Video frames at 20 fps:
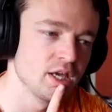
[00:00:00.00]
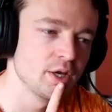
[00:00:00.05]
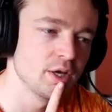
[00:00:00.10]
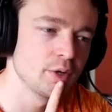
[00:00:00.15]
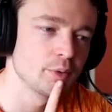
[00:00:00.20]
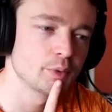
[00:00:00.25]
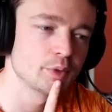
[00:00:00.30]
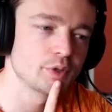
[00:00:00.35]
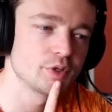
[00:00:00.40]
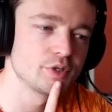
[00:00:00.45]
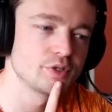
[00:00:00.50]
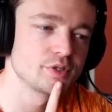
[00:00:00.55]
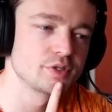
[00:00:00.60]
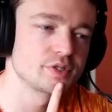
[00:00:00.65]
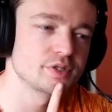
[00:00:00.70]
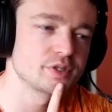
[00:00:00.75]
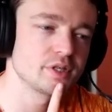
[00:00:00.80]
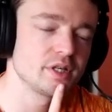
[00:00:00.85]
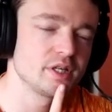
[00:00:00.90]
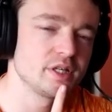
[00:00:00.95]
Whereas
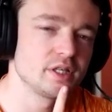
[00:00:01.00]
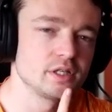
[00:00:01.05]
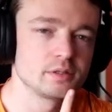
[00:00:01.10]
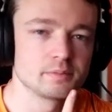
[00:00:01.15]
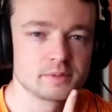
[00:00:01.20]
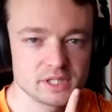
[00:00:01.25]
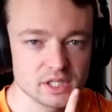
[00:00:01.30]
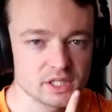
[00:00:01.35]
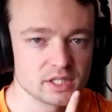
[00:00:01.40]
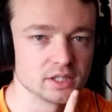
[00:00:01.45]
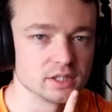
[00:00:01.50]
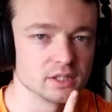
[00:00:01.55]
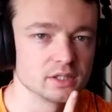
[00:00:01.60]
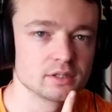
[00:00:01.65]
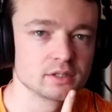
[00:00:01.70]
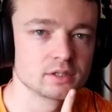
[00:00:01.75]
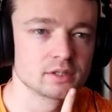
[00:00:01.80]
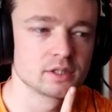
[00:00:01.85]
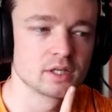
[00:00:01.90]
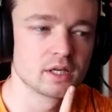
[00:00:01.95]
in
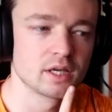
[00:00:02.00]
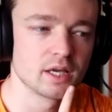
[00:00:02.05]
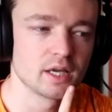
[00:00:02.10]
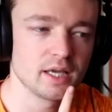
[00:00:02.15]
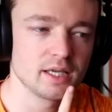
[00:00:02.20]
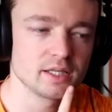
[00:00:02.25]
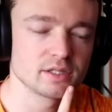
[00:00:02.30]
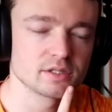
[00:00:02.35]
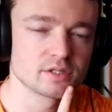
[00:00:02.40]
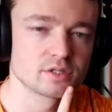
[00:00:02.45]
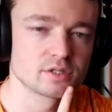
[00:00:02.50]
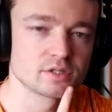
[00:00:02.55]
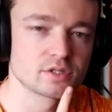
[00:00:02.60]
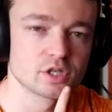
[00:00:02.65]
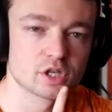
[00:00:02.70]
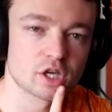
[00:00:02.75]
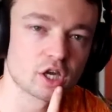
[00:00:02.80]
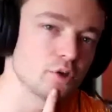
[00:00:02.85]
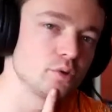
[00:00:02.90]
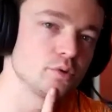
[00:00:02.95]
Obsidian, it's the
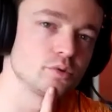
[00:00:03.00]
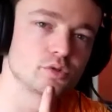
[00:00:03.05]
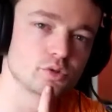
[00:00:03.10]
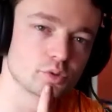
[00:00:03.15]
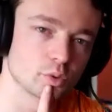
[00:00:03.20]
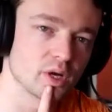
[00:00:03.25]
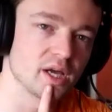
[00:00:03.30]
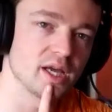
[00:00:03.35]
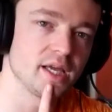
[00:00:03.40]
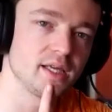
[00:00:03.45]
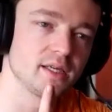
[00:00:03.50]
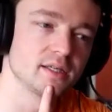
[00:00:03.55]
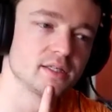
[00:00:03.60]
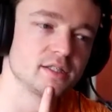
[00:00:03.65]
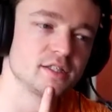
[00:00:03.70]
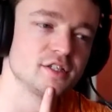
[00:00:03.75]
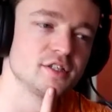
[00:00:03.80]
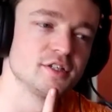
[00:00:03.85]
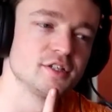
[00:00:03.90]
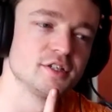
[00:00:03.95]
code's way.
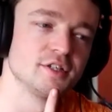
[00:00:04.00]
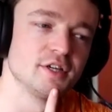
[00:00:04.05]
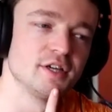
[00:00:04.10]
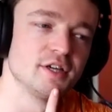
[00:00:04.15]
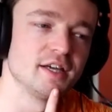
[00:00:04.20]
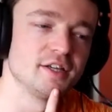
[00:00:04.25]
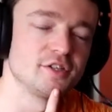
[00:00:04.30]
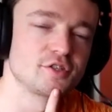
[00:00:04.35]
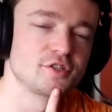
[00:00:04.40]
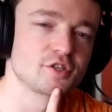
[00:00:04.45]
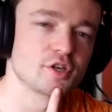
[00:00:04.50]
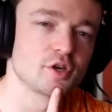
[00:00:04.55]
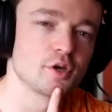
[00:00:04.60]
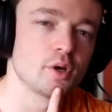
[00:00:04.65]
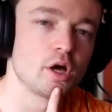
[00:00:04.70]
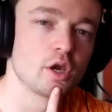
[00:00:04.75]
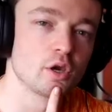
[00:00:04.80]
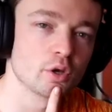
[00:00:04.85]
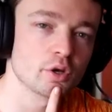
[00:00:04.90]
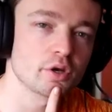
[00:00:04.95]
And so a
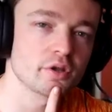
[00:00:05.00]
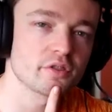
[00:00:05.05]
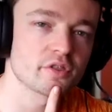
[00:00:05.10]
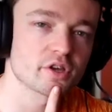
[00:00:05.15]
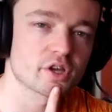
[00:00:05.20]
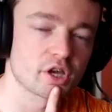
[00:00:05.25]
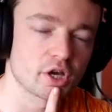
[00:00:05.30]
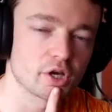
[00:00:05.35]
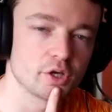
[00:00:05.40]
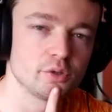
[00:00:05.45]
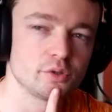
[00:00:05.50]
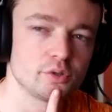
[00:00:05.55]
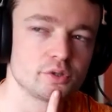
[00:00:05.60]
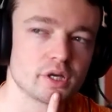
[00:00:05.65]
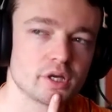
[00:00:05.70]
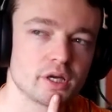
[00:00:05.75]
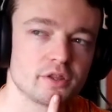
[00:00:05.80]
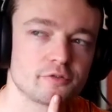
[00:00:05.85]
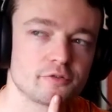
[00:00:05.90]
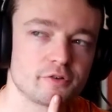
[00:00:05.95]
lot of the code
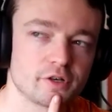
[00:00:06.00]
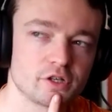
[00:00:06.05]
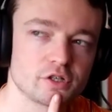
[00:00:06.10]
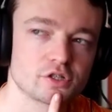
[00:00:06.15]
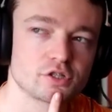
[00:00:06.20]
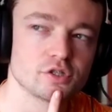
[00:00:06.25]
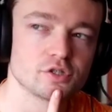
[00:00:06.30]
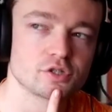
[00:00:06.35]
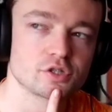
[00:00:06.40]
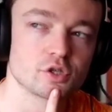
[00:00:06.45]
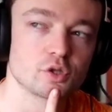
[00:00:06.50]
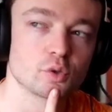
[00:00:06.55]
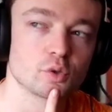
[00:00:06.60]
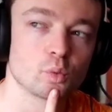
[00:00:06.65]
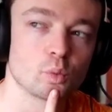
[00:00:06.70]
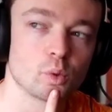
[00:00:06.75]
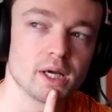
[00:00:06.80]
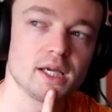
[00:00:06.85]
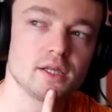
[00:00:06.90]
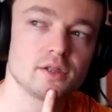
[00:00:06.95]
and the functions and the
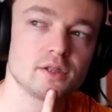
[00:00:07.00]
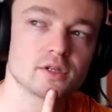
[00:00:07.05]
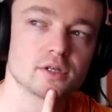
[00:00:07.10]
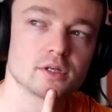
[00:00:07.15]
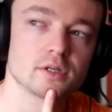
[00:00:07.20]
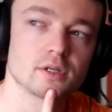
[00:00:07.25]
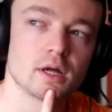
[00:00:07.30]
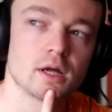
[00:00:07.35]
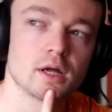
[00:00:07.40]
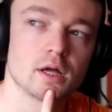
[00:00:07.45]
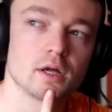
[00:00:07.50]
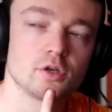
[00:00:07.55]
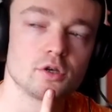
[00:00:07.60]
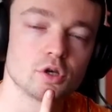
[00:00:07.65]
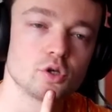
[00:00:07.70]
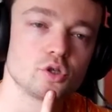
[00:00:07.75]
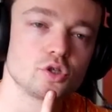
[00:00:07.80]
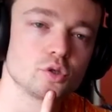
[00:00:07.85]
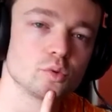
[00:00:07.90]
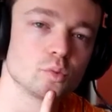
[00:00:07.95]
way that
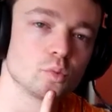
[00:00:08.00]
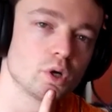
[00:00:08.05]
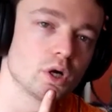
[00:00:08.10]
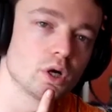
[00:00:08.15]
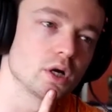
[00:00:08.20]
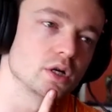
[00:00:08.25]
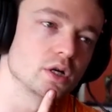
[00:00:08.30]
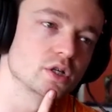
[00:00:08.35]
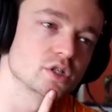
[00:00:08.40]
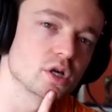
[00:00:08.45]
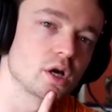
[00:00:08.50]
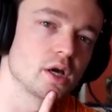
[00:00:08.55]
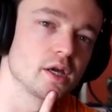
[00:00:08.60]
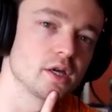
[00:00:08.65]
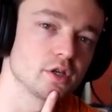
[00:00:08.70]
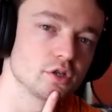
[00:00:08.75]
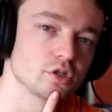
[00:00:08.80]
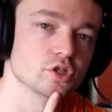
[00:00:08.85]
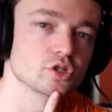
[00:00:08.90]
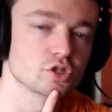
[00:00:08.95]
Notion works, I
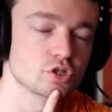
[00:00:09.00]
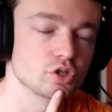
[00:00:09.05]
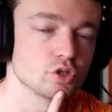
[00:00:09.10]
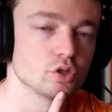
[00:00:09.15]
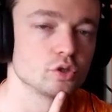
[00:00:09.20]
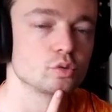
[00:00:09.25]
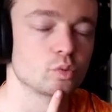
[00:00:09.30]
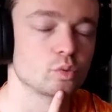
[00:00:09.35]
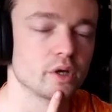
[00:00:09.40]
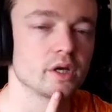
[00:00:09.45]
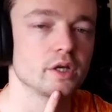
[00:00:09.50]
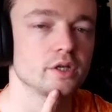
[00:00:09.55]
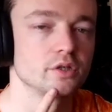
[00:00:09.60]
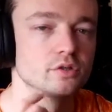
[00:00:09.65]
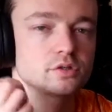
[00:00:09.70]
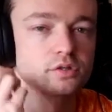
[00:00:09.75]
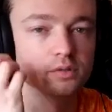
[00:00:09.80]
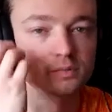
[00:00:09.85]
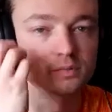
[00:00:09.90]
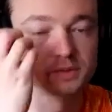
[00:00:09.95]
understood when I
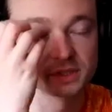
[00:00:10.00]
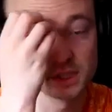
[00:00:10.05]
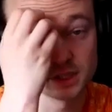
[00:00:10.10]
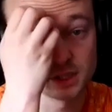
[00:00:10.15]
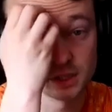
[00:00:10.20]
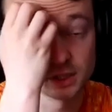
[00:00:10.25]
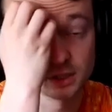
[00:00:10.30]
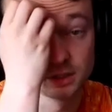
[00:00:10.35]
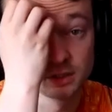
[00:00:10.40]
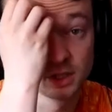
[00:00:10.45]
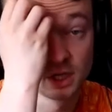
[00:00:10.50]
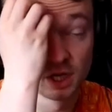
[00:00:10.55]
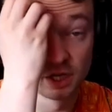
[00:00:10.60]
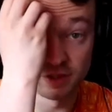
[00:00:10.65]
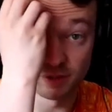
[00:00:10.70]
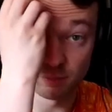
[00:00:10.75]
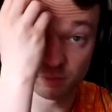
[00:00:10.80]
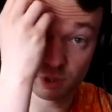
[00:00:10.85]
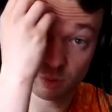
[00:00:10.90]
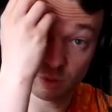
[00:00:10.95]
used Obsidian.
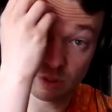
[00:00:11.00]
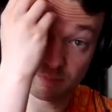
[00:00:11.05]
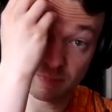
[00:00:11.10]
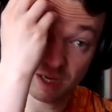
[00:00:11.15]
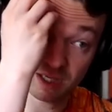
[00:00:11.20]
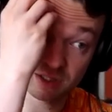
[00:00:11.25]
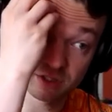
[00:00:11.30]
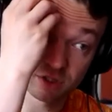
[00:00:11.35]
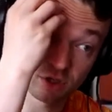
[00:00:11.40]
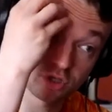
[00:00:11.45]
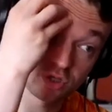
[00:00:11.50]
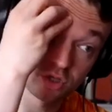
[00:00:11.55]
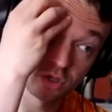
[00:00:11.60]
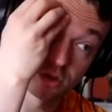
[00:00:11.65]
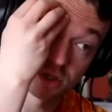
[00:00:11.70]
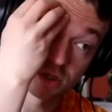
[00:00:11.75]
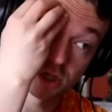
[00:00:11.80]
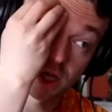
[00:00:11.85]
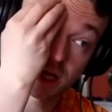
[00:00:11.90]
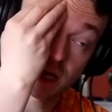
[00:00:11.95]
Then when I went back to Notion, I
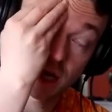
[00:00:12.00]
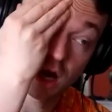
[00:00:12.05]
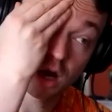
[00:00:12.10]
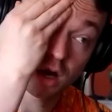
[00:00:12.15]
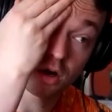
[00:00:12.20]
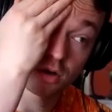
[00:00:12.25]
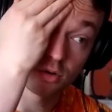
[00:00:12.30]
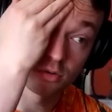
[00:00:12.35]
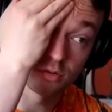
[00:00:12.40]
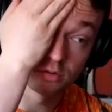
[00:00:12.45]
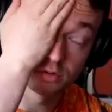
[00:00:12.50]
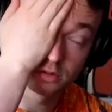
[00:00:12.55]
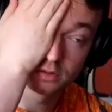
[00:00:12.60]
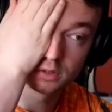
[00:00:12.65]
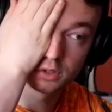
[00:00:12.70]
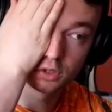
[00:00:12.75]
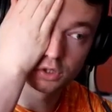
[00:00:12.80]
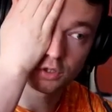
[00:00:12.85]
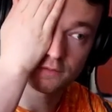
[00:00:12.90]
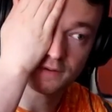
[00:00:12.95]
was like, oh,
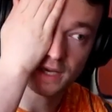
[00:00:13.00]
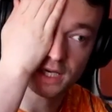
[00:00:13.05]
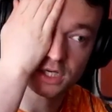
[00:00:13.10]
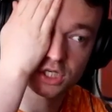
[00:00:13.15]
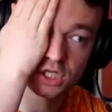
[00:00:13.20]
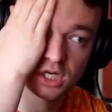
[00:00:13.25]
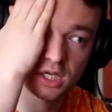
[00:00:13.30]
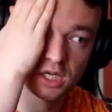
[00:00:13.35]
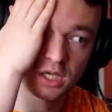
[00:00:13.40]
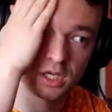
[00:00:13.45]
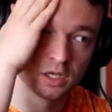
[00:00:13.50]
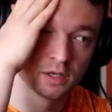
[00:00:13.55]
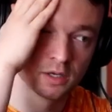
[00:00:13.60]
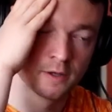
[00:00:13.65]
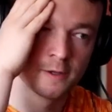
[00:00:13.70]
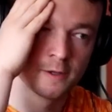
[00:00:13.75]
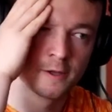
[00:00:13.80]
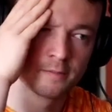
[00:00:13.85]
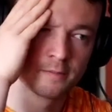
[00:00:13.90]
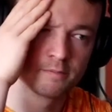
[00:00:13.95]
you've actually
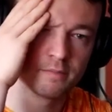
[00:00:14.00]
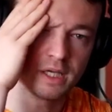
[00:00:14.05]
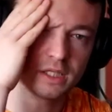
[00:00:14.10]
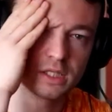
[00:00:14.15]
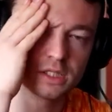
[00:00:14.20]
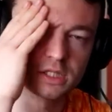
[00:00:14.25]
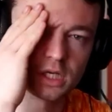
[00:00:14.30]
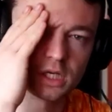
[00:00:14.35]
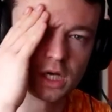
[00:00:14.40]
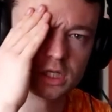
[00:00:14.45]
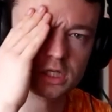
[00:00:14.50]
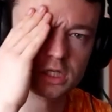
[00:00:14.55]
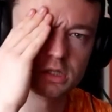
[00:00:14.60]
made this harder